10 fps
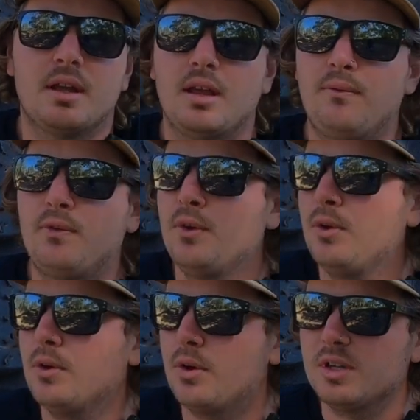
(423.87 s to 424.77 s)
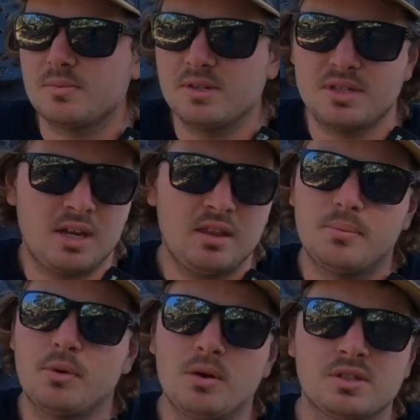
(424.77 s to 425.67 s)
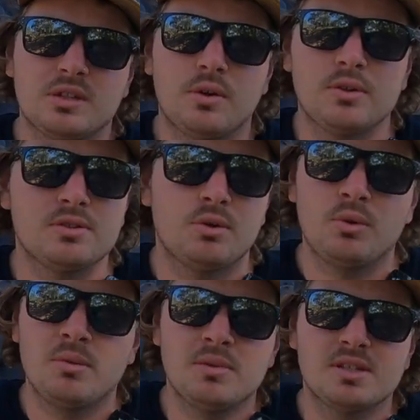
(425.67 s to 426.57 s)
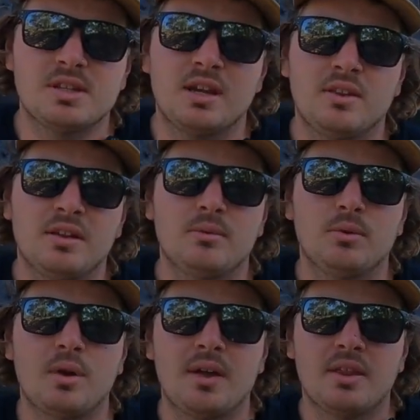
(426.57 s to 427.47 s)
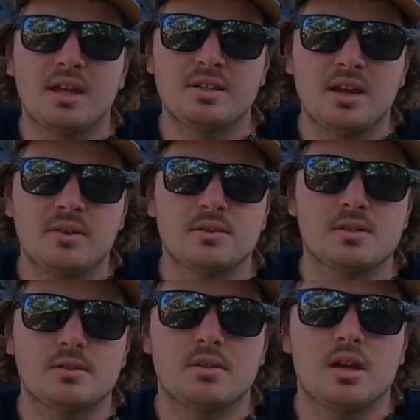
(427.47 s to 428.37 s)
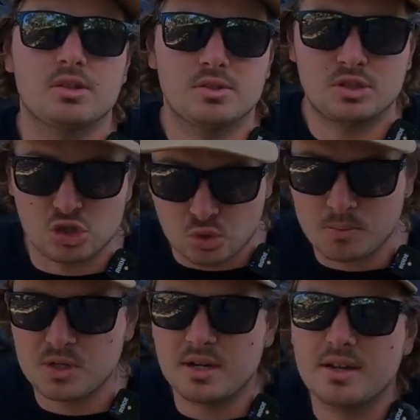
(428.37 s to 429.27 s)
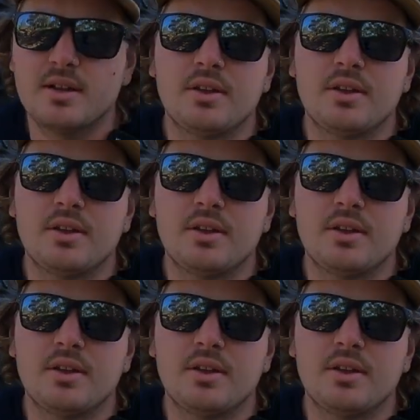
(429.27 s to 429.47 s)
If you guys missed any of the pros and cons, or we missed anything, we'll add that down in the description.